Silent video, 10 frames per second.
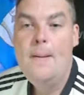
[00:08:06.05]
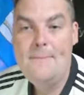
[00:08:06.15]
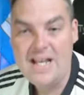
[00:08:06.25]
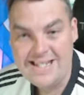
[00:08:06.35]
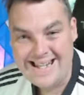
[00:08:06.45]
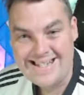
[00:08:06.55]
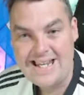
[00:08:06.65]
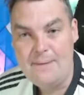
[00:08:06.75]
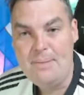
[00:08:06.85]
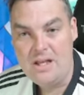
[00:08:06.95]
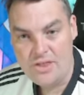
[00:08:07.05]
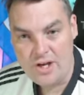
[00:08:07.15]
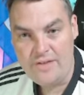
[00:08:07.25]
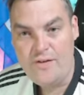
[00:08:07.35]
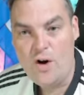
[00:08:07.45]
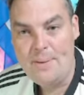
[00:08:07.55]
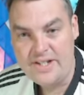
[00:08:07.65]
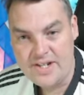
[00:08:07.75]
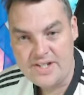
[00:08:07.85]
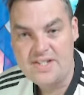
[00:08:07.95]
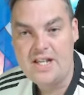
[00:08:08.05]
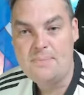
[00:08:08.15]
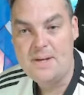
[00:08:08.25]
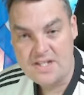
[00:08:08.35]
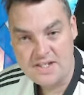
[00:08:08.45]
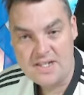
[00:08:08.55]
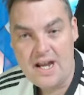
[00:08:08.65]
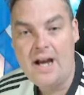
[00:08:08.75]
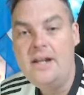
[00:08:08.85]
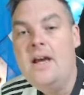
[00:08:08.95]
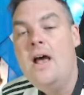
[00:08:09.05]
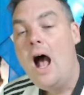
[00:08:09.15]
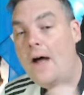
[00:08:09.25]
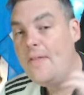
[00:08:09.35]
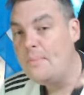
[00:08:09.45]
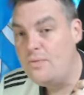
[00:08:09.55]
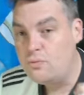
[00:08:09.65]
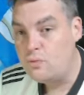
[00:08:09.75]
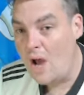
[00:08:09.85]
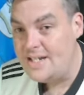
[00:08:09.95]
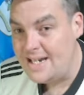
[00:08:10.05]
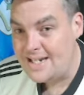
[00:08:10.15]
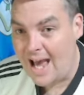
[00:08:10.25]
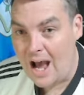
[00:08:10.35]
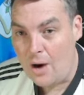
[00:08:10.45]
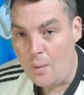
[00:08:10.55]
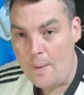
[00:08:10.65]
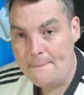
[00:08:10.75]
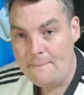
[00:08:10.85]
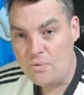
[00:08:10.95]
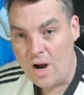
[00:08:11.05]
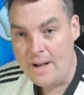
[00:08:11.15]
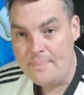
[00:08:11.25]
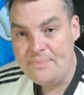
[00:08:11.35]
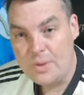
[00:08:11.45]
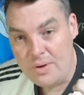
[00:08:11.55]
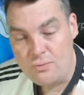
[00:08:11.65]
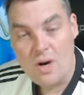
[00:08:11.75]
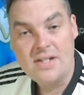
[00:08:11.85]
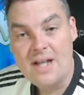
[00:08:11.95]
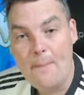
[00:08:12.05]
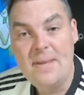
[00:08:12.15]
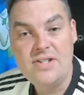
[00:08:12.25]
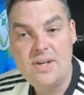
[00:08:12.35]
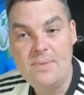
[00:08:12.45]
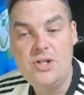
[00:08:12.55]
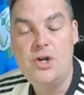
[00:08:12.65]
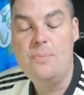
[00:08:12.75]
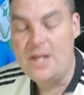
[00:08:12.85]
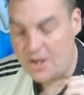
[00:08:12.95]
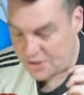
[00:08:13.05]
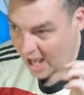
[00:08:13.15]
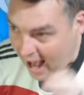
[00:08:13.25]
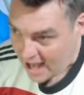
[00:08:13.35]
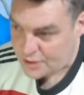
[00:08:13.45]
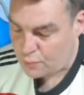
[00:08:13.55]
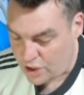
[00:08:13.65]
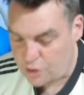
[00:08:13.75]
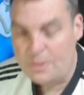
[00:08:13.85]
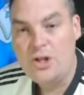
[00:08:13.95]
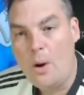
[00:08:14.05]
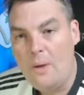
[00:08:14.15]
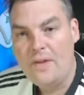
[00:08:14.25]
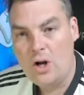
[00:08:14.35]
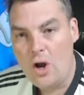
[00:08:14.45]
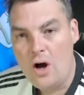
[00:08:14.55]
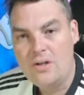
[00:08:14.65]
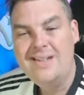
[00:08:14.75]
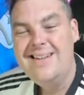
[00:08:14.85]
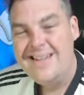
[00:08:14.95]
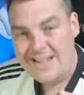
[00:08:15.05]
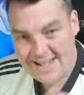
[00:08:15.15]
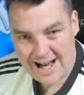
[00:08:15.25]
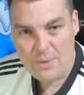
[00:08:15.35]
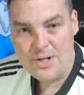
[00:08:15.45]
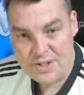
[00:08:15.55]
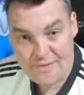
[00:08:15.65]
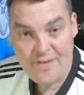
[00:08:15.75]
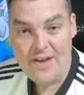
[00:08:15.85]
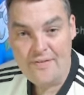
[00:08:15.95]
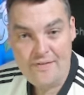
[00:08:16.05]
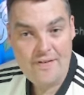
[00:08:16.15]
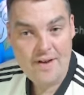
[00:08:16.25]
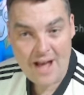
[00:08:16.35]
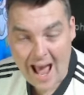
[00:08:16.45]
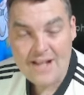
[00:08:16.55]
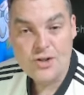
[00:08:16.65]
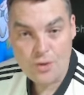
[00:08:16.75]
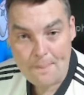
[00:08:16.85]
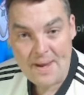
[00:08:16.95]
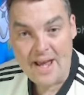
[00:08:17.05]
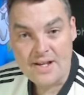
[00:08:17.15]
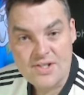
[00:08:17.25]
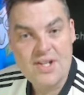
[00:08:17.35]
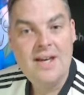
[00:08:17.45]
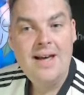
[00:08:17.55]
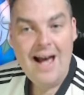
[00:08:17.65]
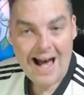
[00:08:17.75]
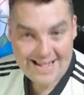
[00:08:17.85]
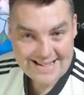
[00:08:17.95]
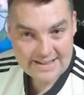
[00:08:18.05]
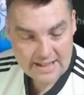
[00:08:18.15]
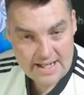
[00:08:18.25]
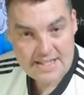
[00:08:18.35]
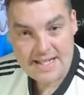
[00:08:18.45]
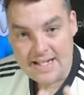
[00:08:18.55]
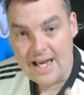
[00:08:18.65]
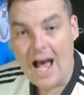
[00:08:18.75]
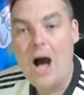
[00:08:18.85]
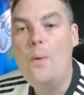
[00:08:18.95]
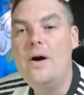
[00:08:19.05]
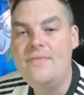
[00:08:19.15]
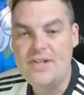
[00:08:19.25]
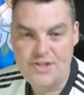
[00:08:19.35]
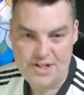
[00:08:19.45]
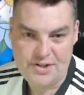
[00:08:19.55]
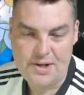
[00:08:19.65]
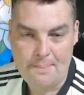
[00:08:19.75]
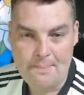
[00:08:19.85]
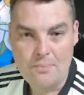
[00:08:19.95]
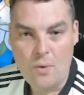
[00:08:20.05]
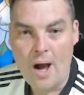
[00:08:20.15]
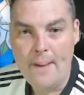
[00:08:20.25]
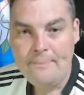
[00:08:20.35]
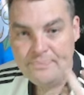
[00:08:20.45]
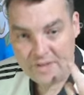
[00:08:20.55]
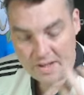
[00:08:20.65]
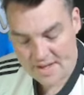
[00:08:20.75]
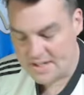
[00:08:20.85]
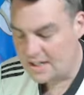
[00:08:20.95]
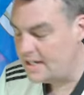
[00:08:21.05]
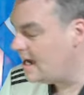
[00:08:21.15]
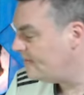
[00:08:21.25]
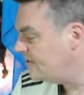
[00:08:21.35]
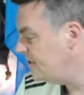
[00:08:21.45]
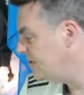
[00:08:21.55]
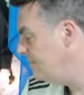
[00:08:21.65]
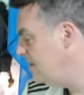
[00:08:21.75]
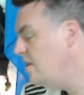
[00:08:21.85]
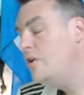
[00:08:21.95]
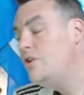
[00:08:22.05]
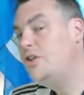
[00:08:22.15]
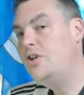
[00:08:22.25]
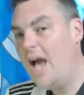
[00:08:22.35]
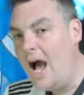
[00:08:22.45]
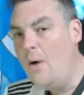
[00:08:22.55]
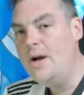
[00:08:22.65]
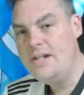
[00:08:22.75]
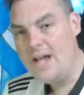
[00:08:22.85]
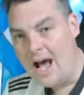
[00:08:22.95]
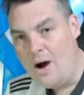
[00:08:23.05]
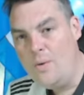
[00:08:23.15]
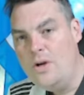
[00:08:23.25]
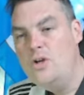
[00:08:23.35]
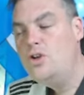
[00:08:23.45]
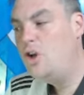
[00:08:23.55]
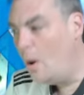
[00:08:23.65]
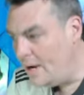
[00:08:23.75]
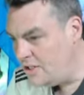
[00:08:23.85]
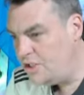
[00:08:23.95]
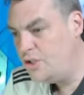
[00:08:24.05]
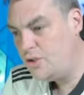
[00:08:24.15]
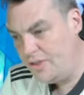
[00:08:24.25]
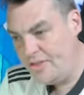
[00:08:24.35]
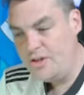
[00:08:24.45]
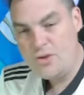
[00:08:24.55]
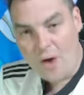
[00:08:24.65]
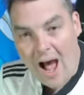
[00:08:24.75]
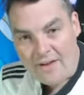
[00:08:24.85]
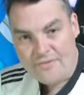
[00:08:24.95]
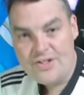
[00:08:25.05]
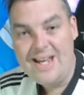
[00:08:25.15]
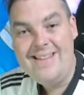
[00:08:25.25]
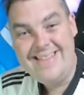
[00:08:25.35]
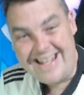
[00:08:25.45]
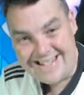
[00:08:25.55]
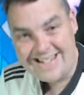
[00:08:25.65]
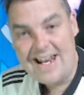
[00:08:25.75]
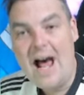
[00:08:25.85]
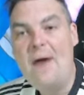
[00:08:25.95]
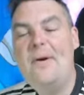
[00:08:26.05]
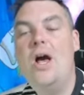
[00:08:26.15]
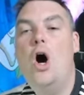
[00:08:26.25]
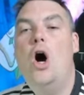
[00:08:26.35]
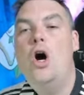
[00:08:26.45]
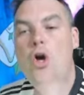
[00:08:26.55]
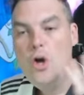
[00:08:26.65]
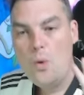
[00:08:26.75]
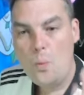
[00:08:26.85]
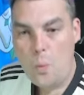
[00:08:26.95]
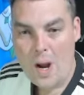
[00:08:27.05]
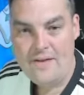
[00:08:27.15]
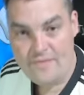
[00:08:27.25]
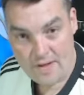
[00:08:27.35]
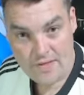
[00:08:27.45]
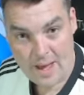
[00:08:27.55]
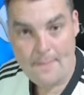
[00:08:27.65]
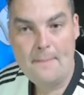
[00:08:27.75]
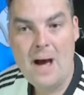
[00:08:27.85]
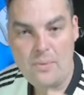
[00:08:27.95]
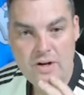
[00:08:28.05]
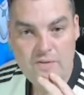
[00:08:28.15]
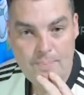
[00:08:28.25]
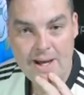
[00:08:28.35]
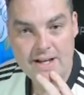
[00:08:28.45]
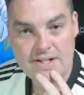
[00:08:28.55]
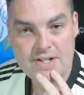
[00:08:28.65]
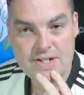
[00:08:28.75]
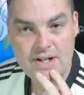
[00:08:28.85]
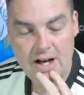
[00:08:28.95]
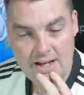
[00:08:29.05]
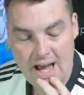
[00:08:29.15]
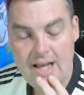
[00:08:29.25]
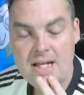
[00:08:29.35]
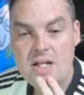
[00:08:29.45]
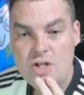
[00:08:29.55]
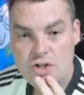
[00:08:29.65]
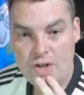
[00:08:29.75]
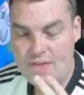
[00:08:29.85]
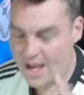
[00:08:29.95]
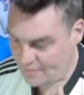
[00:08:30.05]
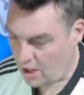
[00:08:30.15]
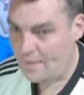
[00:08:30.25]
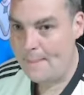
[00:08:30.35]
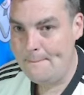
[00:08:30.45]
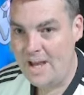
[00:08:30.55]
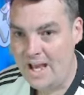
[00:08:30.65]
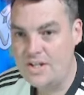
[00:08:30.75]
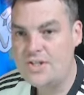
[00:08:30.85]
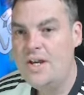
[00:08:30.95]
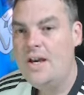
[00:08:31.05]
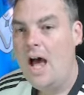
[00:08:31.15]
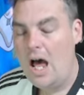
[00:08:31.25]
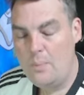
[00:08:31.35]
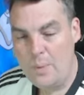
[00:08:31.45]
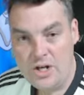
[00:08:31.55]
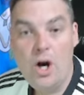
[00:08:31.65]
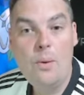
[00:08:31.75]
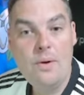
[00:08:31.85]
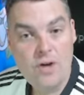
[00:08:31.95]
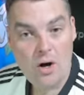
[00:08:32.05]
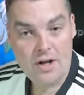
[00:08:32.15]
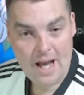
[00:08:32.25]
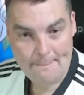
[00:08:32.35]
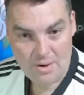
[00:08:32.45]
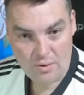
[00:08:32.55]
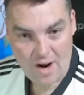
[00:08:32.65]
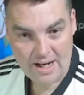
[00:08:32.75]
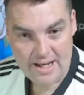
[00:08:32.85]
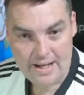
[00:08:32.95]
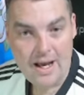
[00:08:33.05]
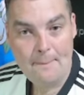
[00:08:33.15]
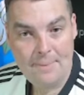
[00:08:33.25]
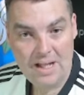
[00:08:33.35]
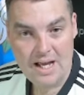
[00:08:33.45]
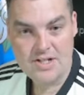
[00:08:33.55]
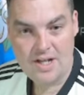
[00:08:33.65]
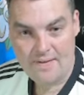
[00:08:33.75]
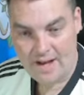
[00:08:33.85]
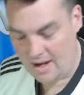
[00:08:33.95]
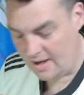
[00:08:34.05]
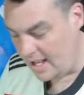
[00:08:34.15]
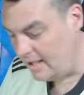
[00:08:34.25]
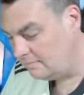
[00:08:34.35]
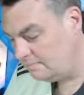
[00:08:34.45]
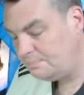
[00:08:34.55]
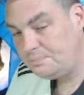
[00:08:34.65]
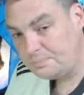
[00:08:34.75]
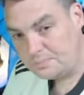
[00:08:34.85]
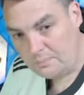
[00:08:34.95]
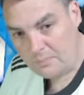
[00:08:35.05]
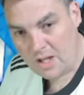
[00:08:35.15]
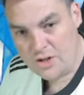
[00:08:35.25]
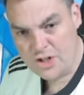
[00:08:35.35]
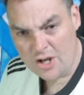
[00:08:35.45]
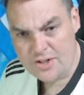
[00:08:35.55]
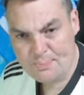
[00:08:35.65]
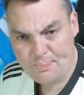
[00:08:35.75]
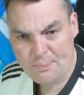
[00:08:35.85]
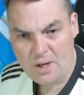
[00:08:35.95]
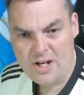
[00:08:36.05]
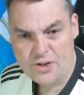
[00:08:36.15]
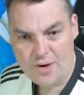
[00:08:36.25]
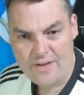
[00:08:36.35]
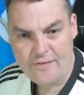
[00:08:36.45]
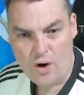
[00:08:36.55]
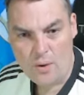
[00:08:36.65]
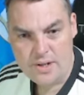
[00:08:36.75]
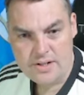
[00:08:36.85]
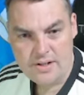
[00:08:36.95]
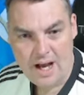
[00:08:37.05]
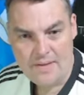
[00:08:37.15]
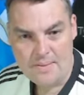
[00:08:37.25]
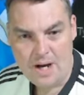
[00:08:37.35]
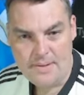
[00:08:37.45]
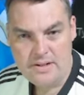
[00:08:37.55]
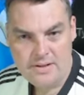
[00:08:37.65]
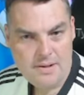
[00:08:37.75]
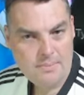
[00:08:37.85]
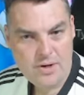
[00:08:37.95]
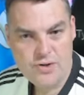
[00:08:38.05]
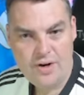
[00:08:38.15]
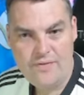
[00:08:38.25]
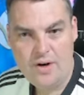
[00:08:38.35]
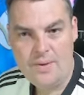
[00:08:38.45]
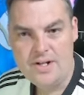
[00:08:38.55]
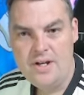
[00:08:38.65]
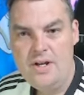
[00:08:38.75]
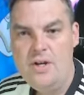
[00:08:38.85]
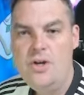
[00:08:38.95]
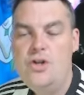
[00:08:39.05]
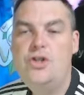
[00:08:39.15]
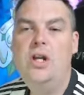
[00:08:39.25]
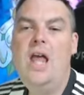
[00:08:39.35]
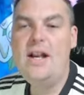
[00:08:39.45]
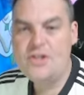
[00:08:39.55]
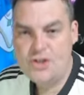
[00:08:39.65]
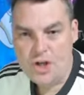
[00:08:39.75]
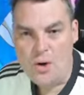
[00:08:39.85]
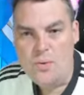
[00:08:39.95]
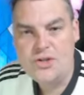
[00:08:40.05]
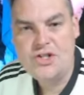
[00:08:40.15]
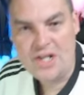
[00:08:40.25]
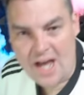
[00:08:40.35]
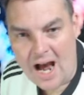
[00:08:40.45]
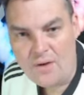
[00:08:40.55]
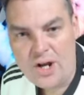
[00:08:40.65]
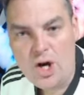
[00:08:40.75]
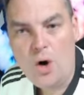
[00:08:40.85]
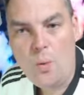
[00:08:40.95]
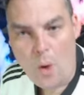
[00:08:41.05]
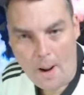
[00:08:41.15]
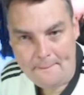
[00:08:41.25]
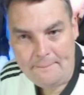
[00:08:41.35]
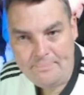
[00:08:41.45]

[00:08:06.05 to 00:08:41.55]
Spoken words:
pick 16, pick 34, pick 66, pick 69, and then we've readied out, right? We've readied out pick 72 because as Richmond go on the clock, Carlton's 5th extra picks are deleted out of the system, right? They're deleted out of the system. So Carlton now go into the draft in this scenario with them amount of picks, okay? So they've got them picks, and we know we've got Camporelli and players like that, okay? So it's pretty straightforward at the moment, pretty straightforward. So let's do scenario 1.